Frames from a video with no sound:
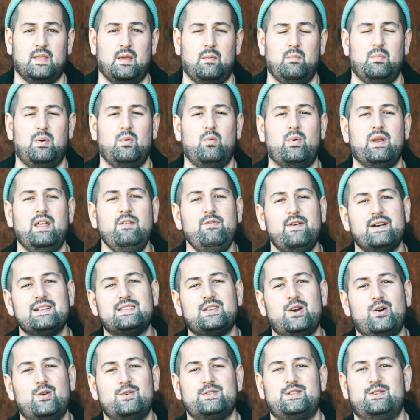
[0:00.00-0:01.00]
But what if I
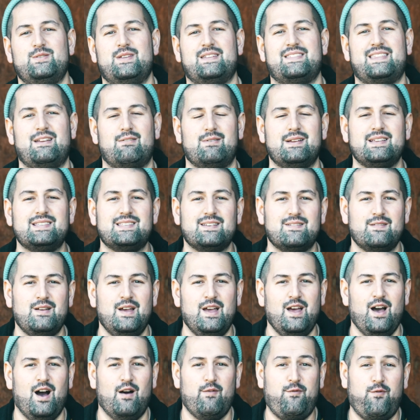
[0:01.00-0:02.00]
told you that there is
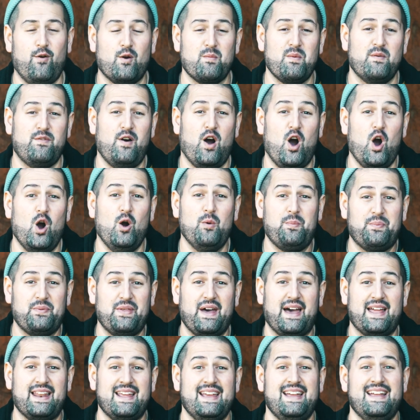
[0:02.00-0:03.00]
a form of hope
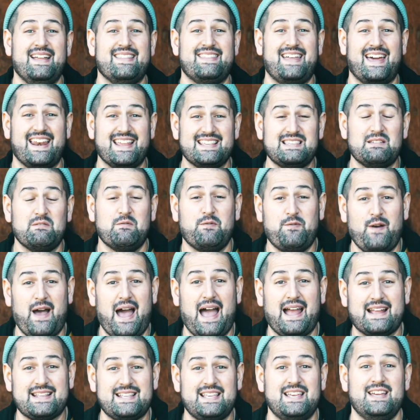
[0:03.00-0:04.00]
that is in
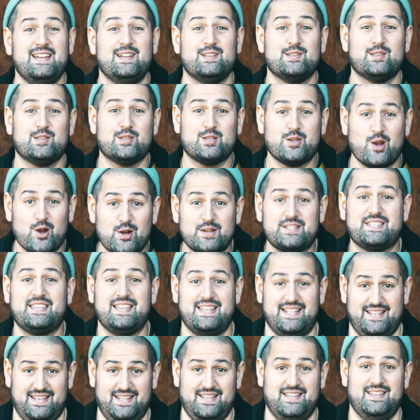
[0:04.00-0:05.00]
fact
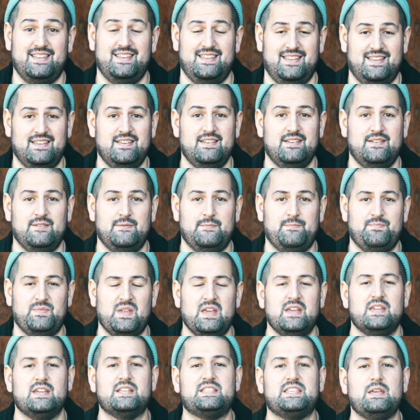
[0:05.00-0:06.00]
certain?
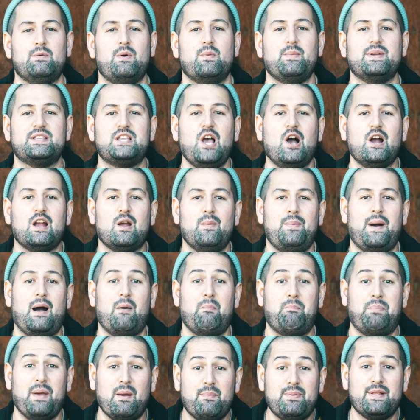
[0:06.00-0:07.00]
You see, when we talk
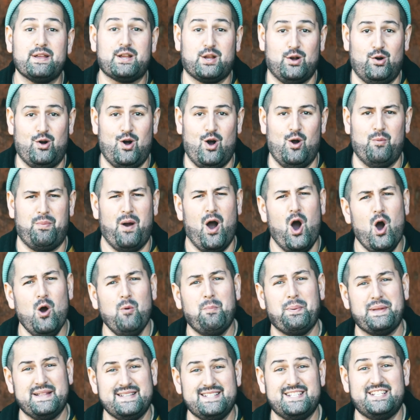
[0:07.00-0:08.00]
about biblical hope,
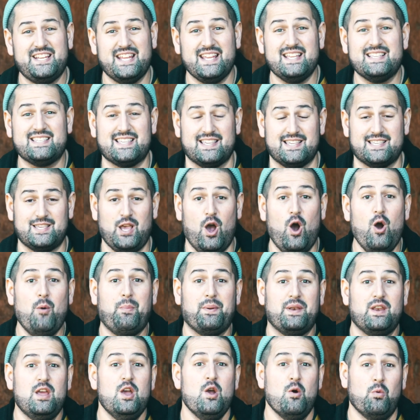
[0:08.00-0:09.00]
hope in Jesus, hope
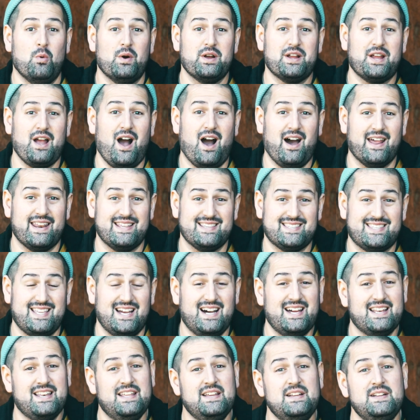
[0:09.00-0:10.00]
in what God has
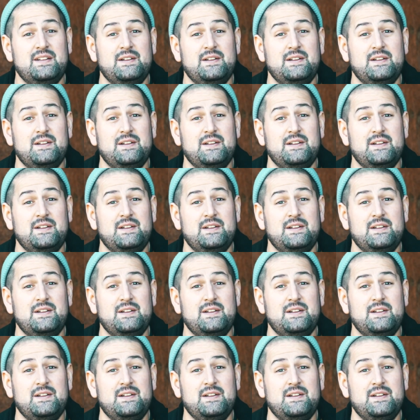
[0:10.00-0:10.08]
done,